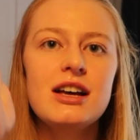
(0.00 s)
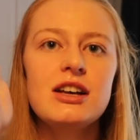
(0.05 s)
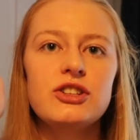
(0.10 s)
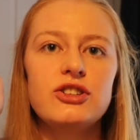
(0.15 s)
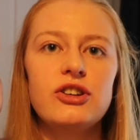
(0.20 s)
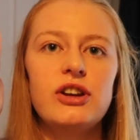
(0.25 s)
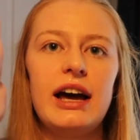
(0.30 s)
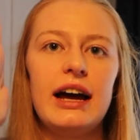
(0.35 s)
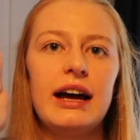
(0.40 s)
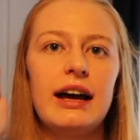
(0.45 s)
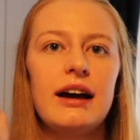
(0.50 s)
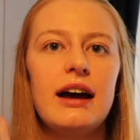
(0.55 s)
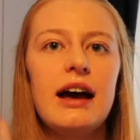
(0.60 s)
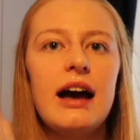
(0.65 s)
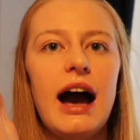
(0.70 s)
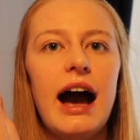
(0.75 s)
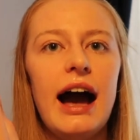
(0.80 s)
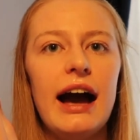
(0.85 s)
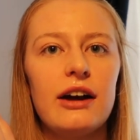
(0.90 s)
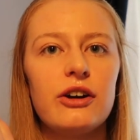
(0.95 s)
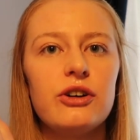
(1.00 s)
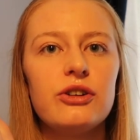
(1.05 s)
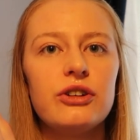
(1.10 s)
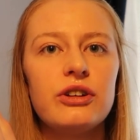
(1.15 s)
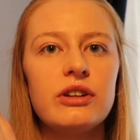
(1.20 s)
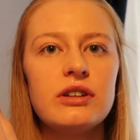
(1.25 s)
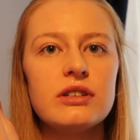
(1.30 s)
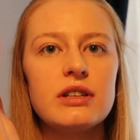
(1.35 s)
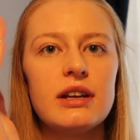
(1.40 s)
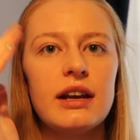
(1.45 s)
So like, I
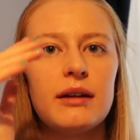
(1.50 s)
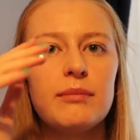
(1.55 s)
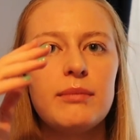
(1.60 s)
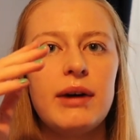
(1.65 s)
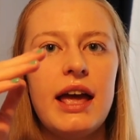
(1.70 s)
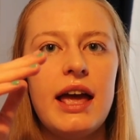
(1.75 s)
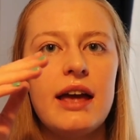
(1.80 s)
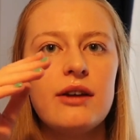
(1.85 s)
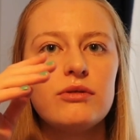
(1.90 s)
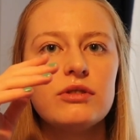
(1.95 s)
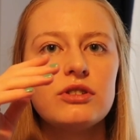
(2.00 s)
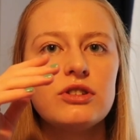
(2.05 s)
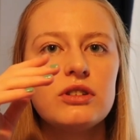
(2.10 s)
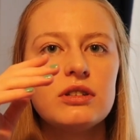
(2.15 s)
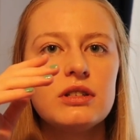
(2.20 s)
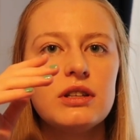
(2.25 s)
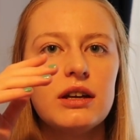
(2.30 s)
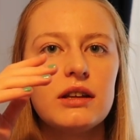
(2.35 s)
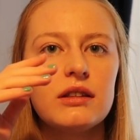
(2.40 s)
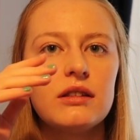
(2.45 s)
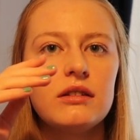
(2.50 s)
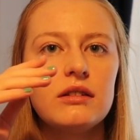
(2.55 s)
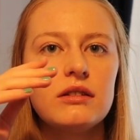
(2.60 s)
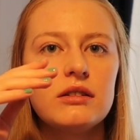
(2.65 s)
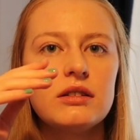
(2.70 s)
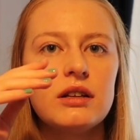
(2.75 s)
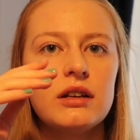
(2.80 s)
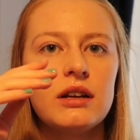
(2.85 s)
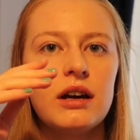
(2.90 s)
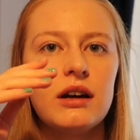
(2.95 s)
couldn't, like, my hand was just like
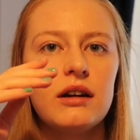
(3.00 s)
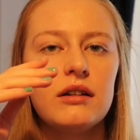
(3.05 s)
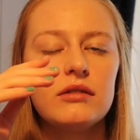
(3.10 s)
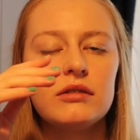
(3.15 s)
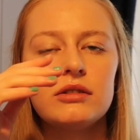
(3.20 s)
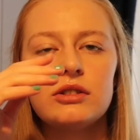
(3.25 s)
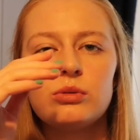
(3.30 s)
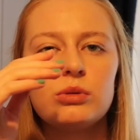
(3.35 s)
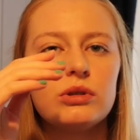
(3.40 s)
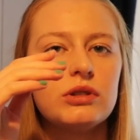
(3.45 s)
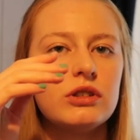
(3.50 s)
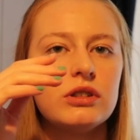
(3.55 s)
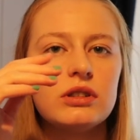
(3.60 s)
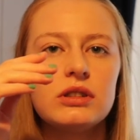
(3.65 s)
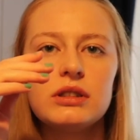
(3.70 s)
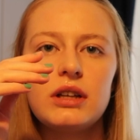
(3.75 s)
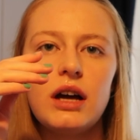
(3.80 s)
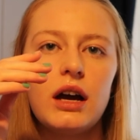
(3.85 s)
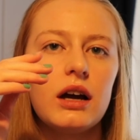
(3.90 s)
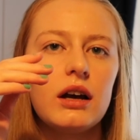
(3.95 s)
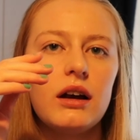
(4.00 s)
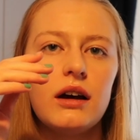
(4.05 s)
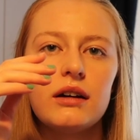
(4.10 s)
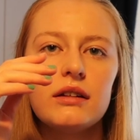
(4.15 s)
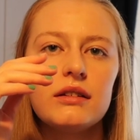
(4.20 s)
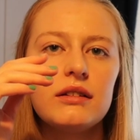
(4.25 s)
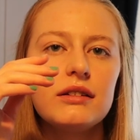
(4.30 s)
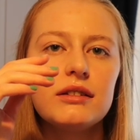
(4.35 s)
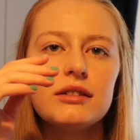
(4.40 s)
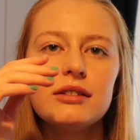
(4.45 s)
this, and I was just stuck
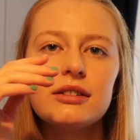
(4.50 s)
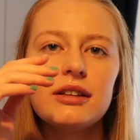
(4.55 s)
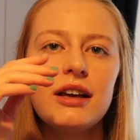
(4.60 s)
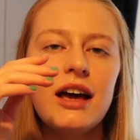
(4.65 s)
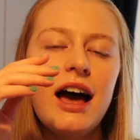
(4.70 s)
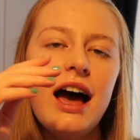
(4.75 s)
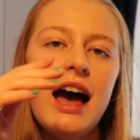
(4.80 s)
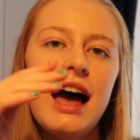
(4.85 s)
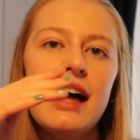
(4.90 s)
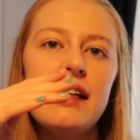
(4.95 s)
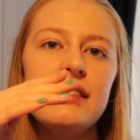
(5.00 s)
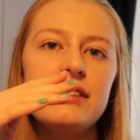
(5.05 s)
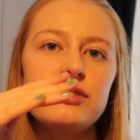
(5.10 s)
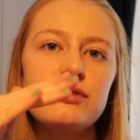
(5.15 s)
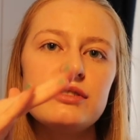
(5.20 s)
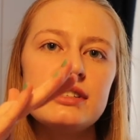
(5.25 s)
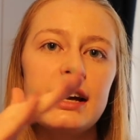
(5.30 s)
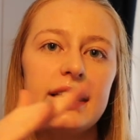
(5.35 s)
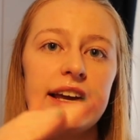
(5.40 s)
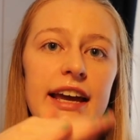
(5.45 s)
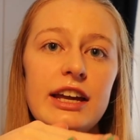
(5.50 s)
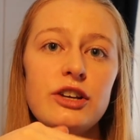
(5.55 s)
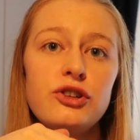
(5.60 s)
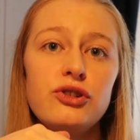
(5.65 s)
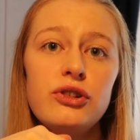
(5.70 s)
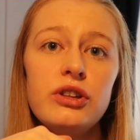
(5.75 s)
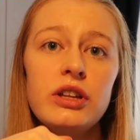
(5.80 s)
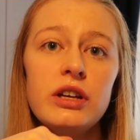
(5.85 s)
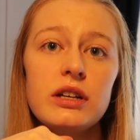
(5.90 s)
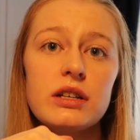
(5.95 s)
like this. And she was like, okay,
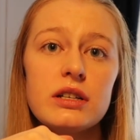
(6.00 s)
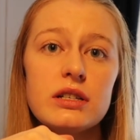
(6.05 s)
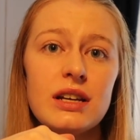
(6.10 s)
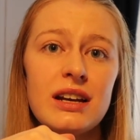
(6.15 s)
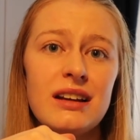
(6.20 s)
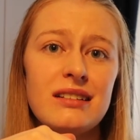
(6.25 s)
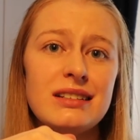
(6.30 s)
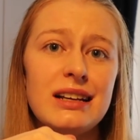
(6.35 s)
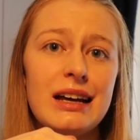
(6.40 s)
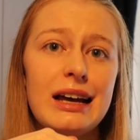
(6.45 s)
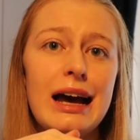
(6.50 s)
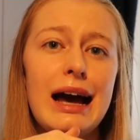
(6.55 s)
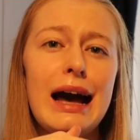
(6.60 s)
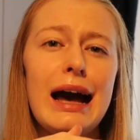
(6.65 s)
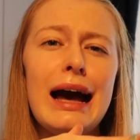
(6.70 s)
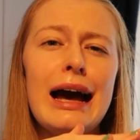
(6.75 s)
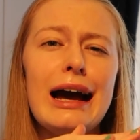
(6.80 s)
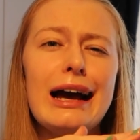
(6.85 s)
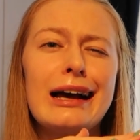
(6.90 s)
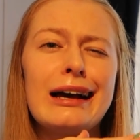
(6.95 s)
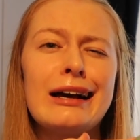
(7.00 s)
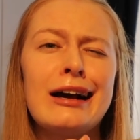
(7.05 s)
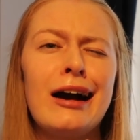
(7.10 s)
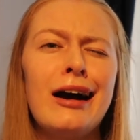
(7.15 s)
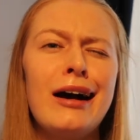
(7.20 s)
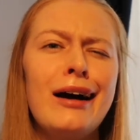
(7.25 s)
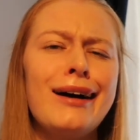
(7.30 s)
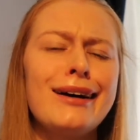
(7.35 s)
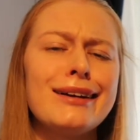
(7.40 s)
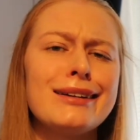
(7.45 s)
do this. And I was like, I
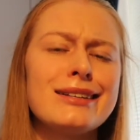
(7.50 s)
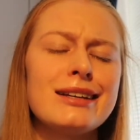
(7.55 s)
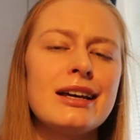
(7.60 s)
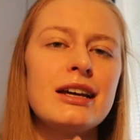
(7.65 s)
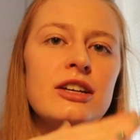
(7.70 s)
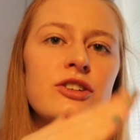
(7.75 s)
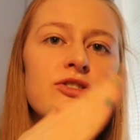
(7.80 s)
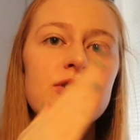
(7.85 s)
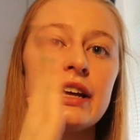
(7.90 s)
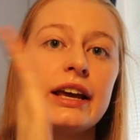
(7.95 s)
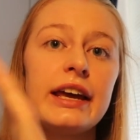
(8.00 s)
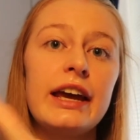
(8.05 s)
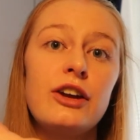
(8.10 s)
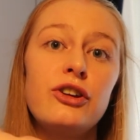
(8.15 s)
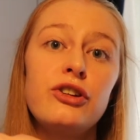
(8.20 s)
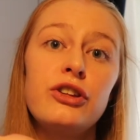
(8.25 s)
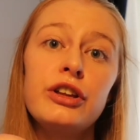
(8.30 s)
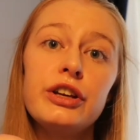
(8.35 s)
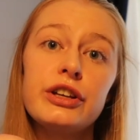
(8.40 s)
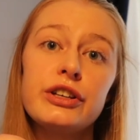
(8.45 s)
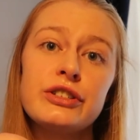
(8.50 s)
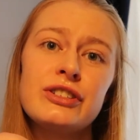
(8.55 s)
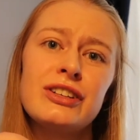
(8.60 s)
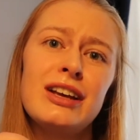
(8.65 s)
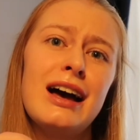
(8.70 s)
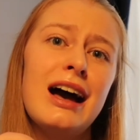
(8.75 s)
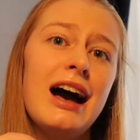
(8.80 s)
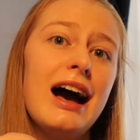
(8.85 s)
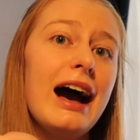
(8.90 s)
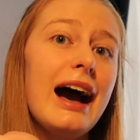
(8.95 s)
can't. She was like, okay, do this.
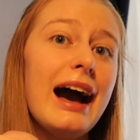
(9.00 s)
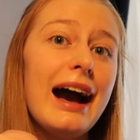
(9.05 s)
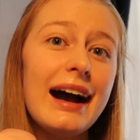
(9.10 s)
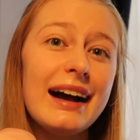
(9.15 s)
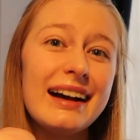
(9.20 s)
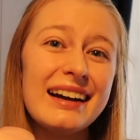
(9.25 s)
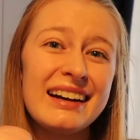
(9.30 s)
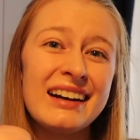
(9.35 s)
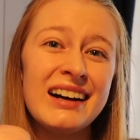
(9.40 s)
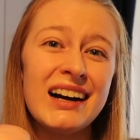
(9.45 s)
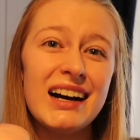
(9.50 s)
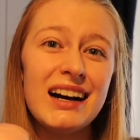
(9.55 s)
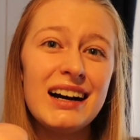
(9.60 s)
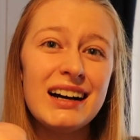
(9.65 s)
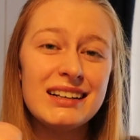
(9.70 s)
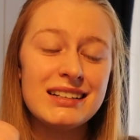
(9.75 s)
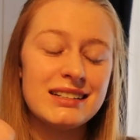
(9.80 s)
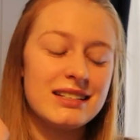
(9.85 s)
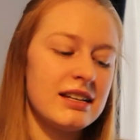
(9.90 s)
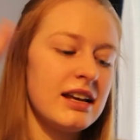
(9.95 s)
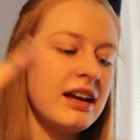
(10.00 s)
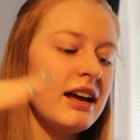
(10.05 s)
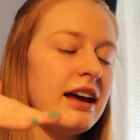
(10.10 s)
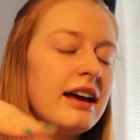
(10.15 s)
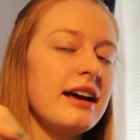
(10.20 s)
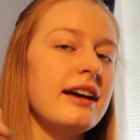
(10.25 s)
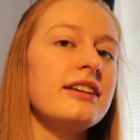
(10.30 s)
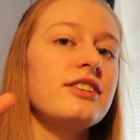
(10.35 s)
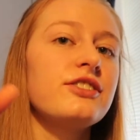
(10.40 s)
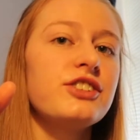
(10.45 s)
I can't.
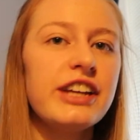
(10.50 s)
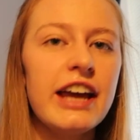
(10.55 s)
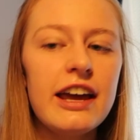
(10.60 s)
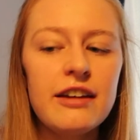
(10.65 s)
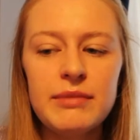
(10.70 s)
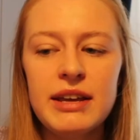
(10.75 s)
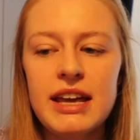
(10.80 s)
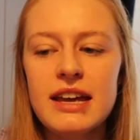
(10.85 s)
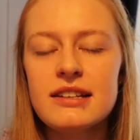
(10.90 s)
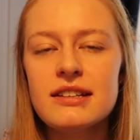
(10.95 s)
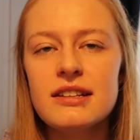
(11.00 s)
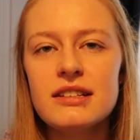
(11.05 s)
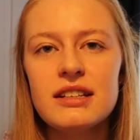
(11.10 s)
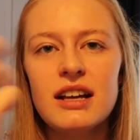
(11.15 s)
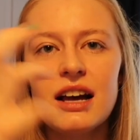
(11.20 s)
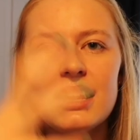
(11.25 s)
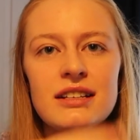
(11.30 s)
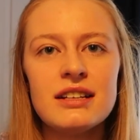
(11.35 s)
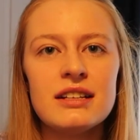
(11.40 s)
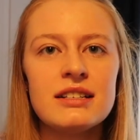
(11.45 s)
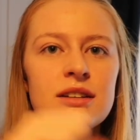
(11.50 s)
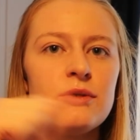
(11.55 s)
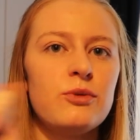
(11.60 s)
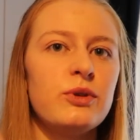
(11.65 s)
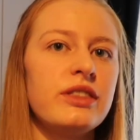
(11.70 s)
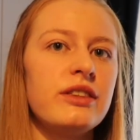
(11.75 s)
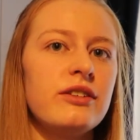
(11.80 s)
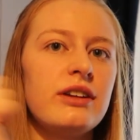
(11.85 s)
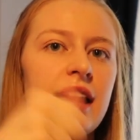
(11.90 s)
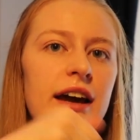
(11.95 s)
She gave me exercises
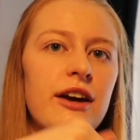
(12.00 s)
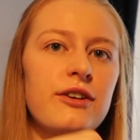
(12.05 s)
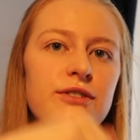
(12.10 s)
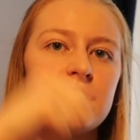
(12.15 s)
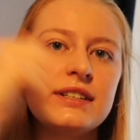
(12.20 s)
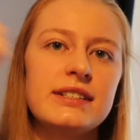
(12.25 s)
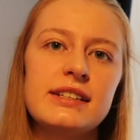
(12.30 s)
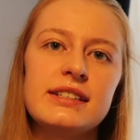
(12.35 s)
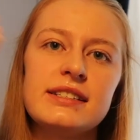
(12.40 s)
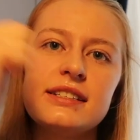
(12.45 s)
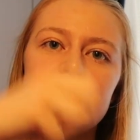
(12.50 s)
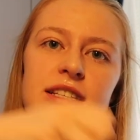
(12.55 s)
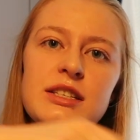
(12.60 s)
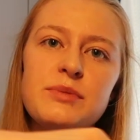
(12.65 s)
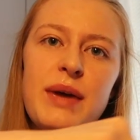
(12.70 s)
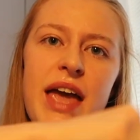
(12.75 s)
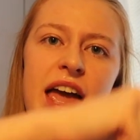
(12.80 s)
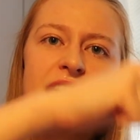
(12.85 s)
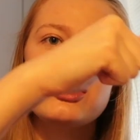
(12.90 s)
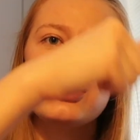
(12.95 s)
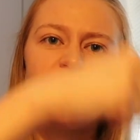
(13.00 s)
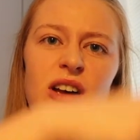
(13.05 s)
with like a resistance band.